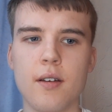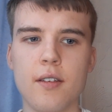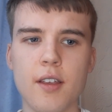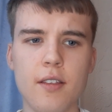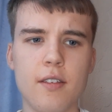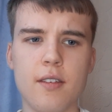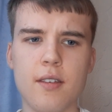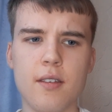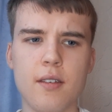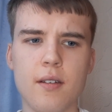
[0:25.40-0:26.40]

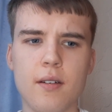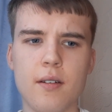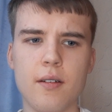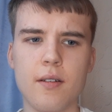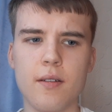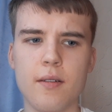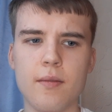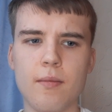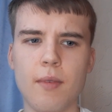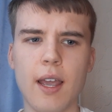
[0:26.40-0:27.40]
since
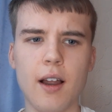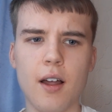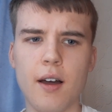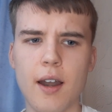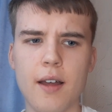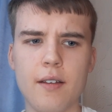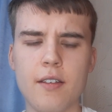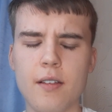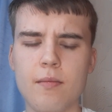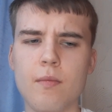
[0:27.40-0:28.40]
Lee Clark,
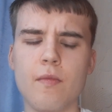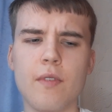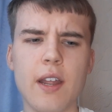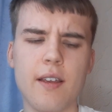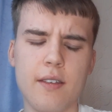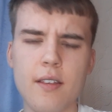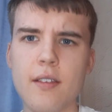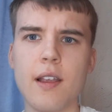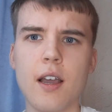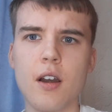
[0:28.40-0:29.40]
since, since
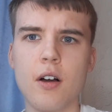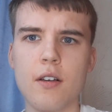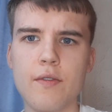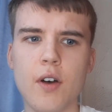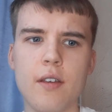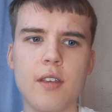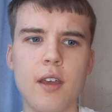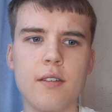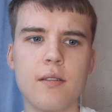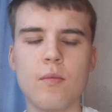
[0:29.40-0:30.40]
Lee Clark's first
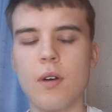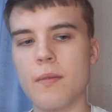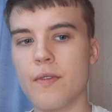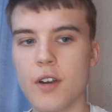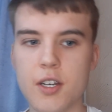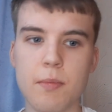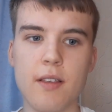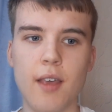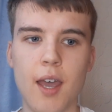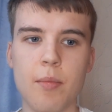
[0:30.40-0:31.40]
season, where we finished
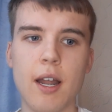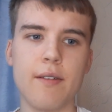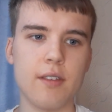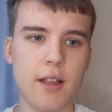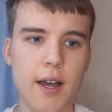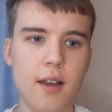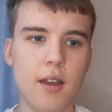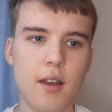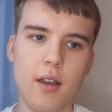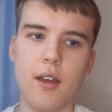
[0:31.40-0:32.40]
mid-table, after that,
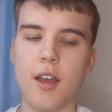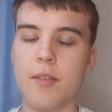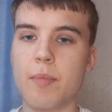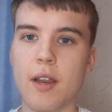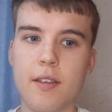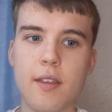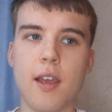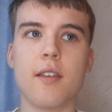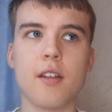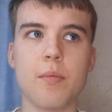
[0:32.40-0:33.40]
it's been
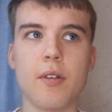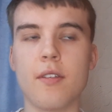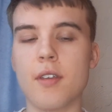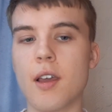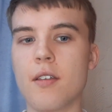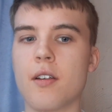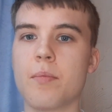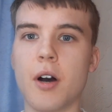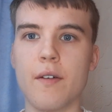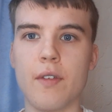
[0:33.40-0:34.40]
season upon season,
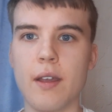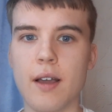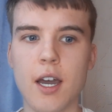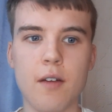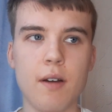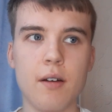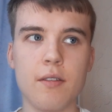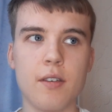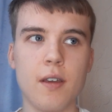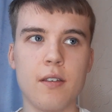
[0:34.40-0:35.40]
apart from their Gary Rowett
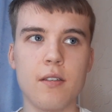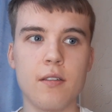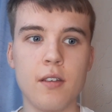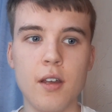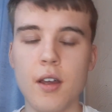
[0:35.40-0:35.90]
seasons,